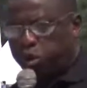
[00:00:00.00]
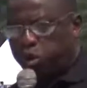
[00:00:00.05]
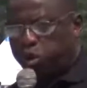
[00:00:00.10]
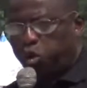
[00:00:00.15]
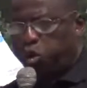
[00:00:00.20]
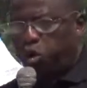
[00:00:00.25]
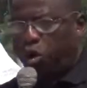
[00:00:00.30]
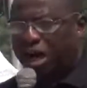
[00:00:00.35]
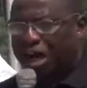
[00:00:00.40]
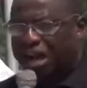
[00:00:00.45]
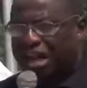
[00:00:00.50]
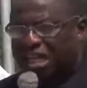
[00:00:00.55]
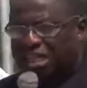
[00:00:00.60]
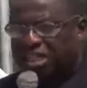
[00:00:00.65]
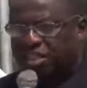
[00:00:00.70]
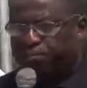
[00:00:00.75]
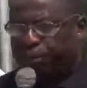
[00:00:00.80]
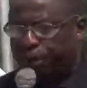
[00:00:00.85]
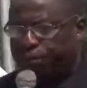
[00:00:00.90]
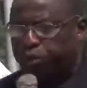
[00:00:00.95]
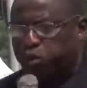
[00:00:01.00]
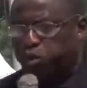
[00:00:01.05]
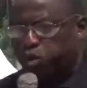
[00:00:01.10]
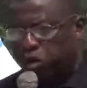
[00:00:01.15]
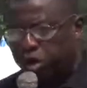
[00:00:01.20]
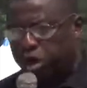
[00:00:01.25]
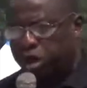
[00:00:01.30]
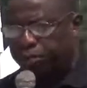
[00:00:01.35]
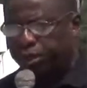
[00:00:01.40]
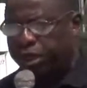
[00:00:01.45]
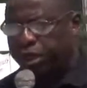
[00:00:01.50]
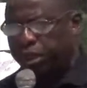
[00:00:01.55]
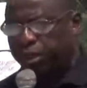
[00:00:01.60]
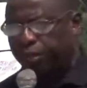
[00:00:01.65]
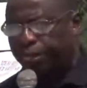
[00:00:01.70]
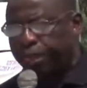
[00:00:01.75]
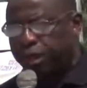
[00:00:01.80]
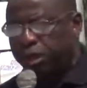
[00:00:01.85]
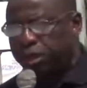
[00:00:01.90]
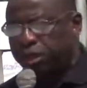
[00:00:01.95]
who harass people who come in